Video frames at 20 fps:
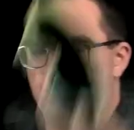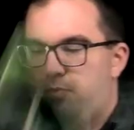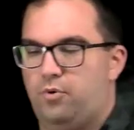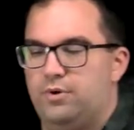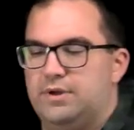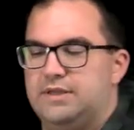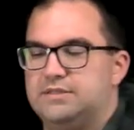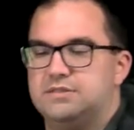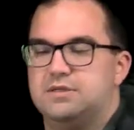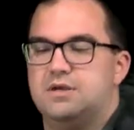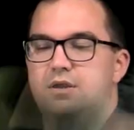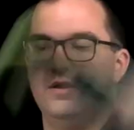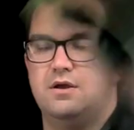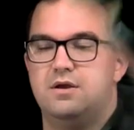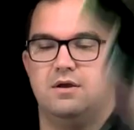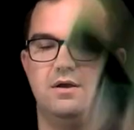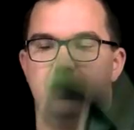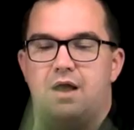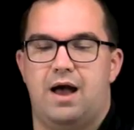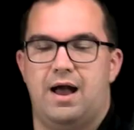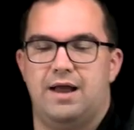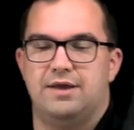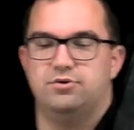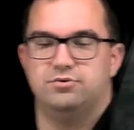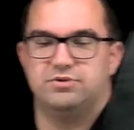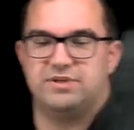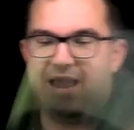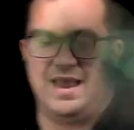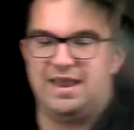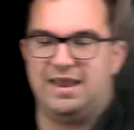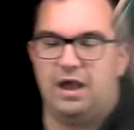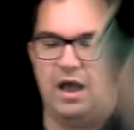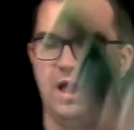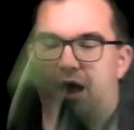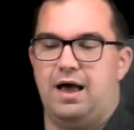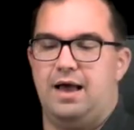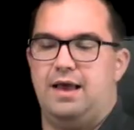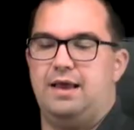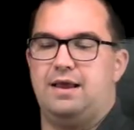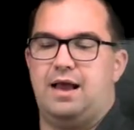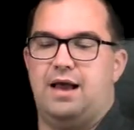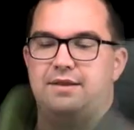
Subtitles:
points, I use AI.